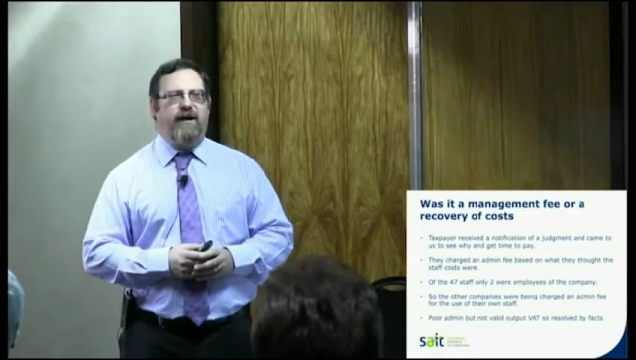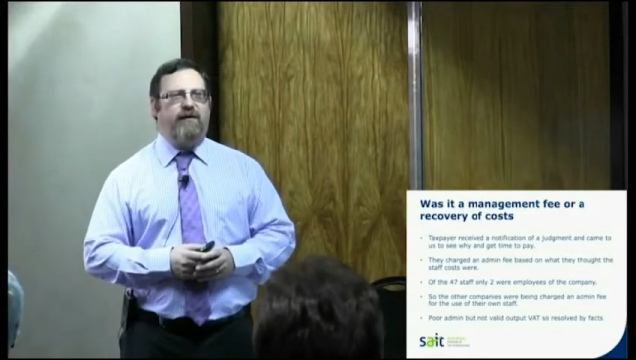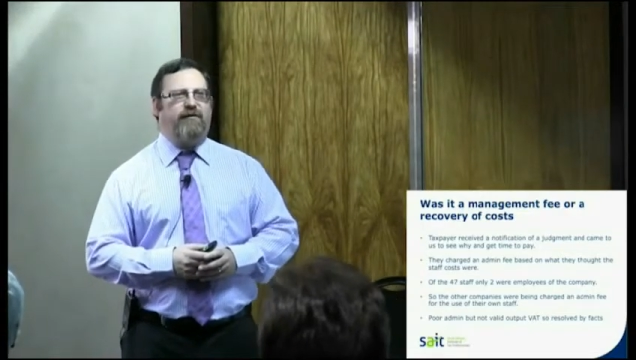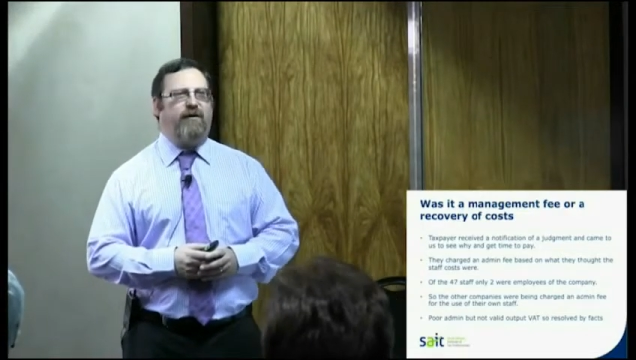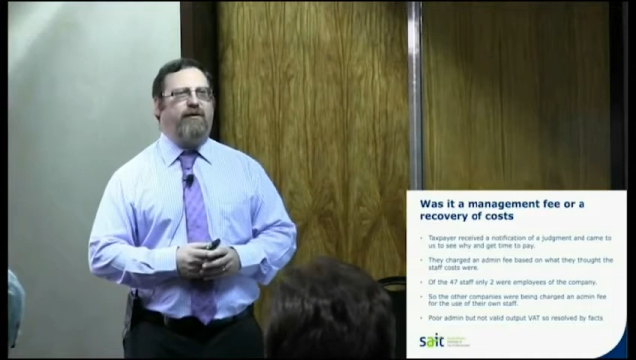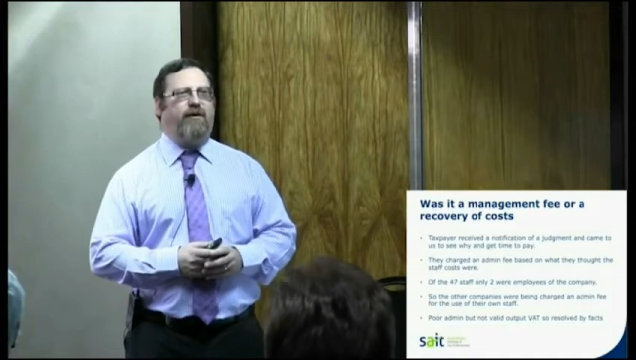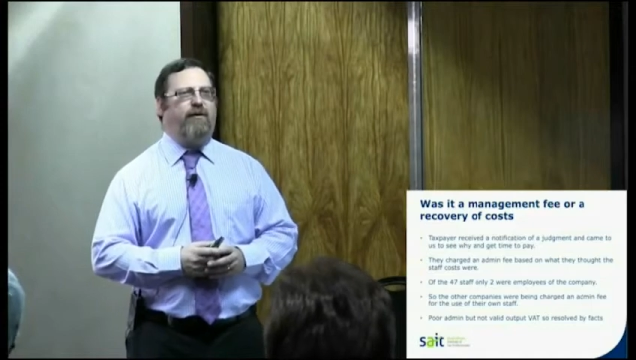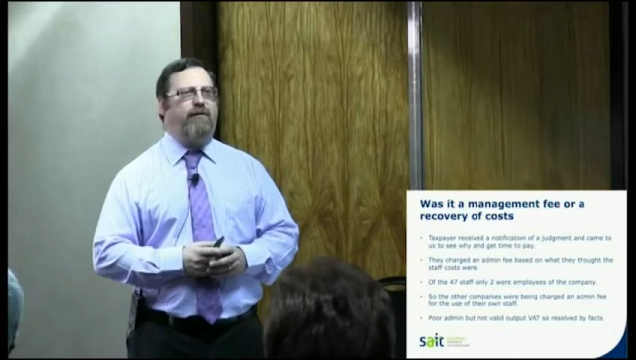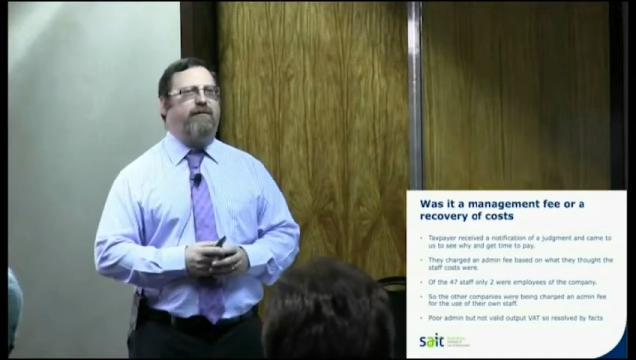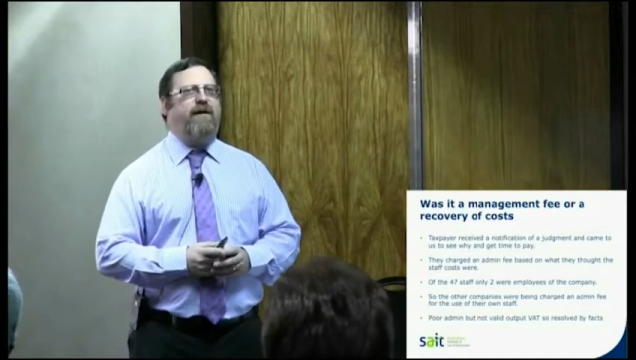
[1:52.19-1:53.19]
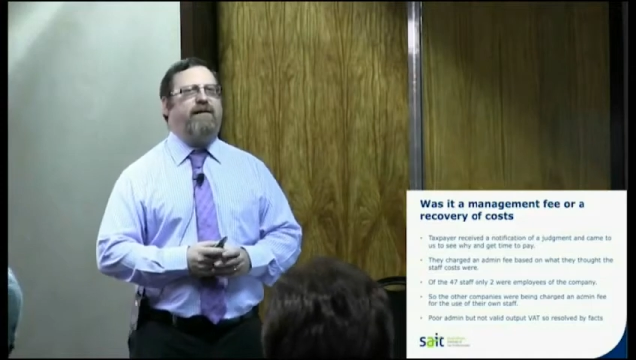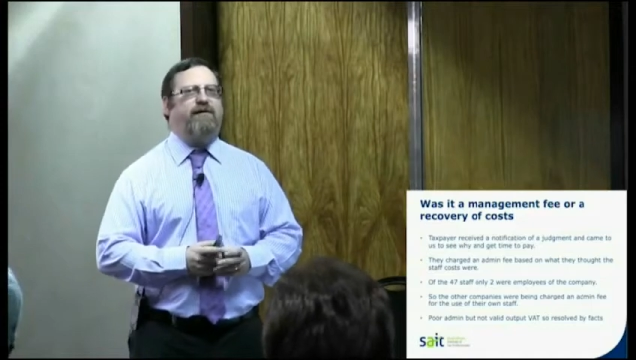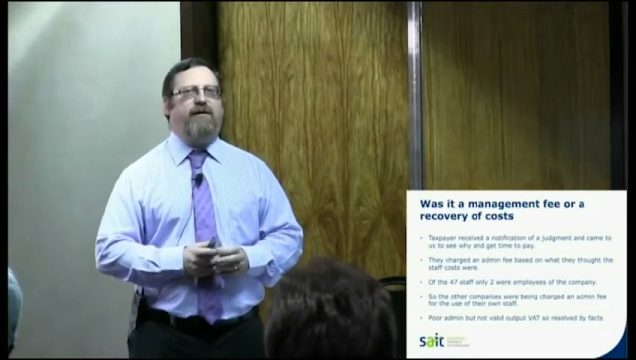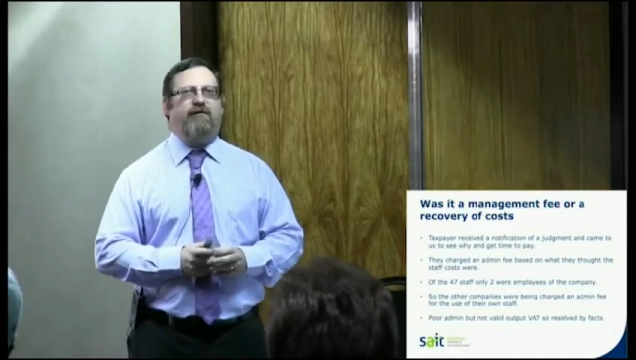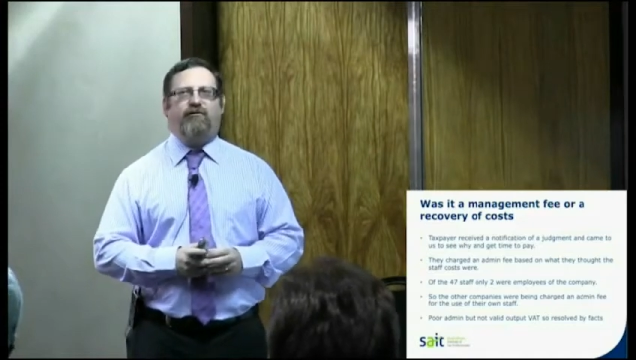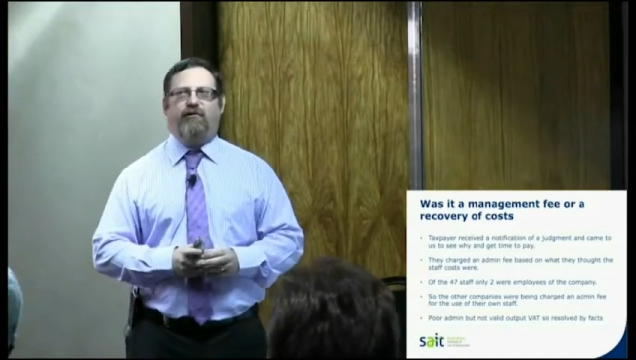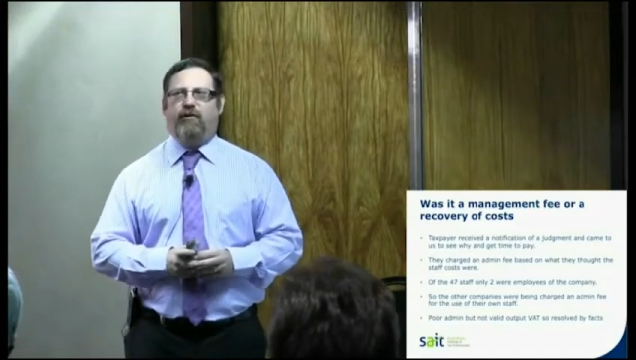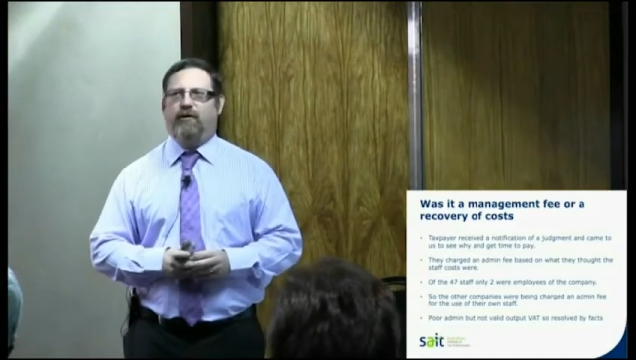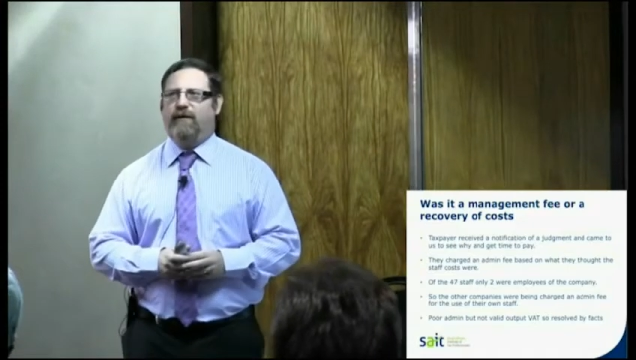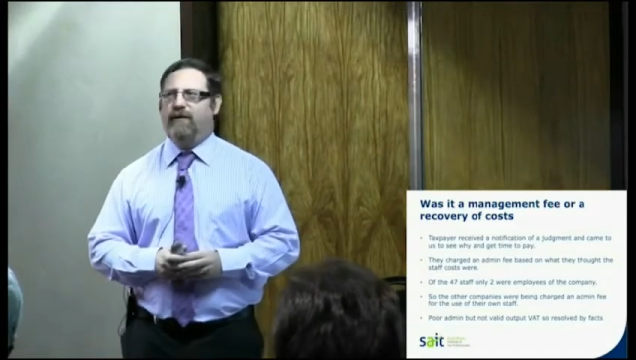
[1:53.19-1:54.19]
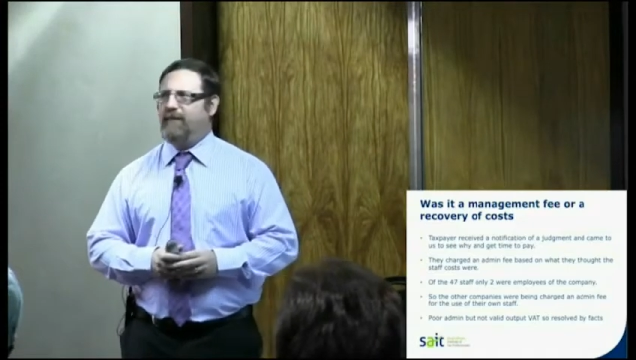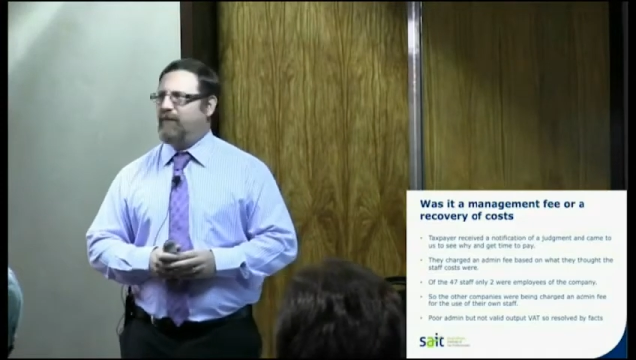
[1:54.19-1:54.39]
And so the whole VAT issue